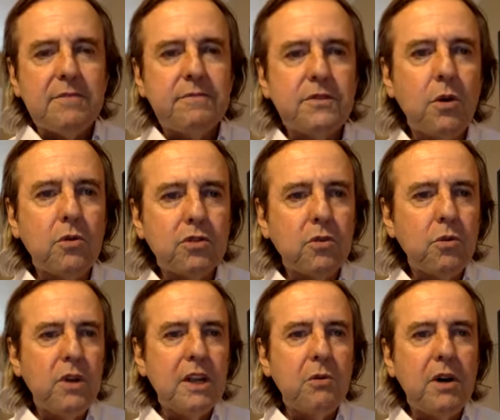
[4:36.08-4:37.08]
So
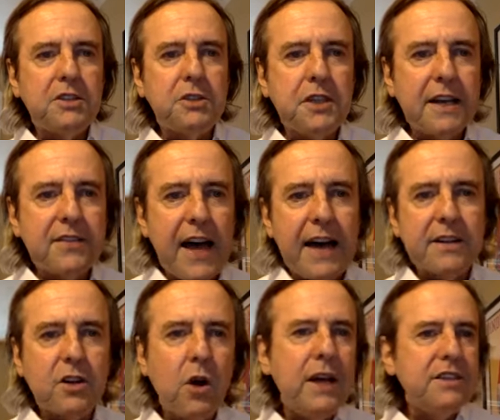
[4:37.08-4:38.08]
Willy, why don't you take that and
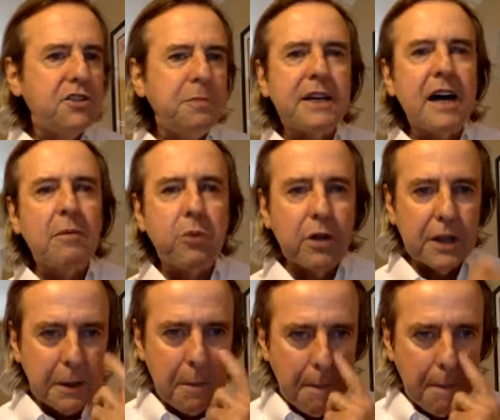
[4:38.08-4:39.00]
go ahead and speak up, Willy.